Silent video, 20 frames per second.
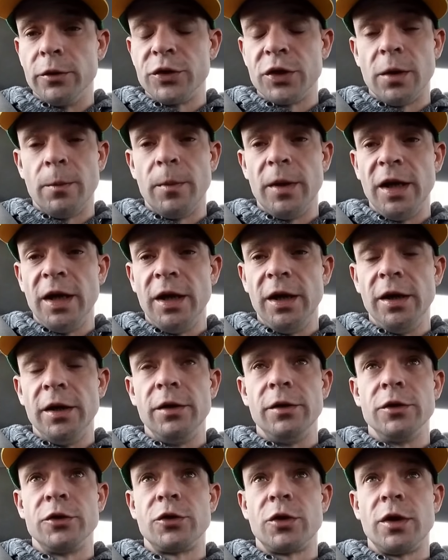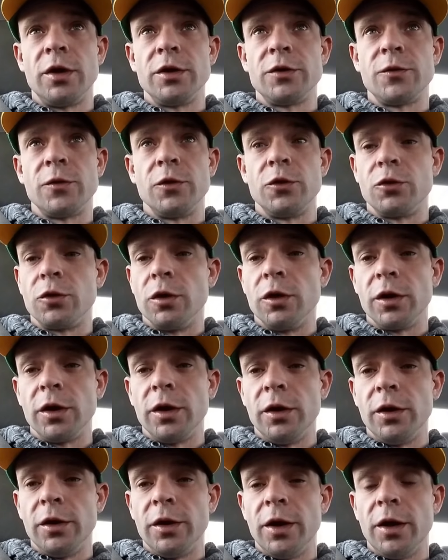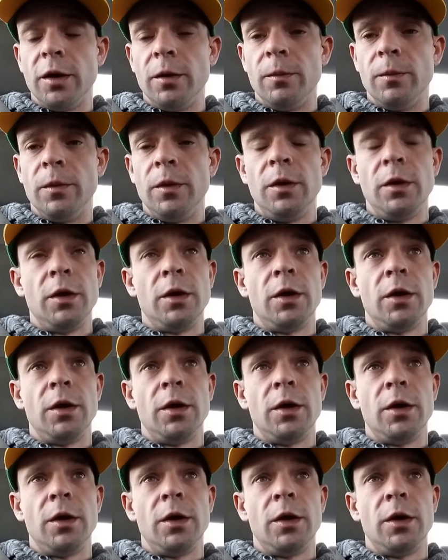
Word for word: Some idiot in a transfer truck hit a damn,